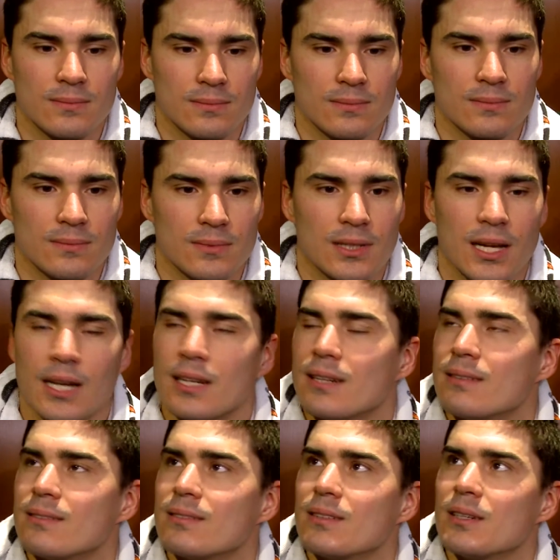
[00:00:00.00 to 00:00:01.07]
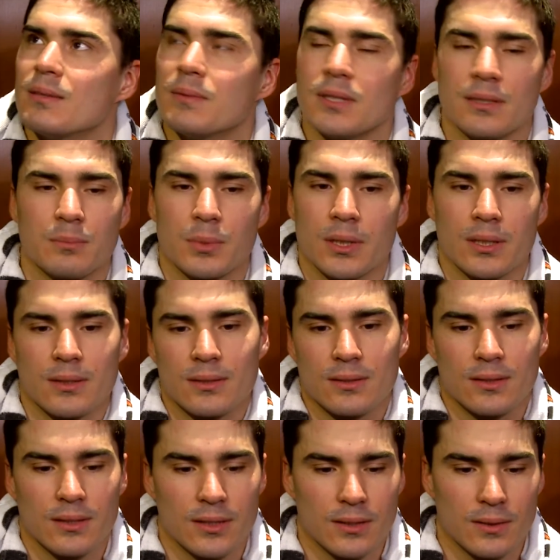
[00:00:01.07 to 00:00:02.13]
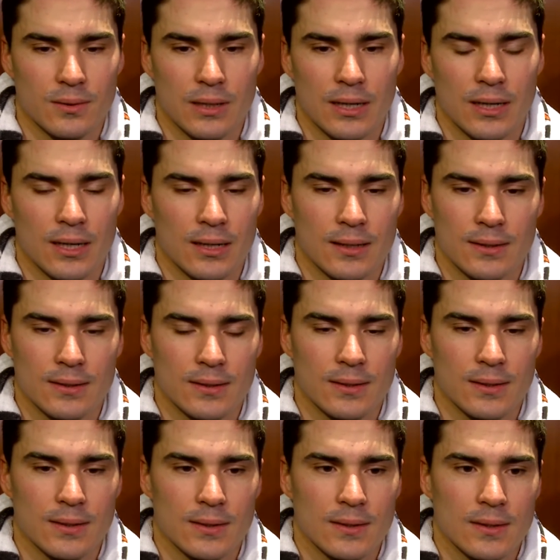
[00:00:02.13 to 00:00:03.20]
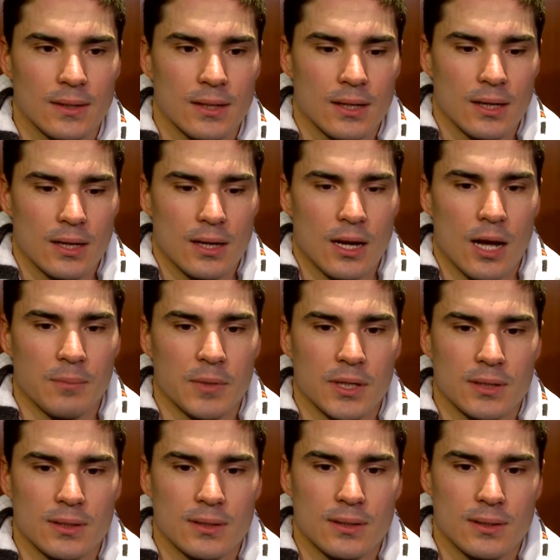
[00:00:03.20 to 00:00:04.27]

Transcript: you? Kind of, a little bit, but, you know, I'm not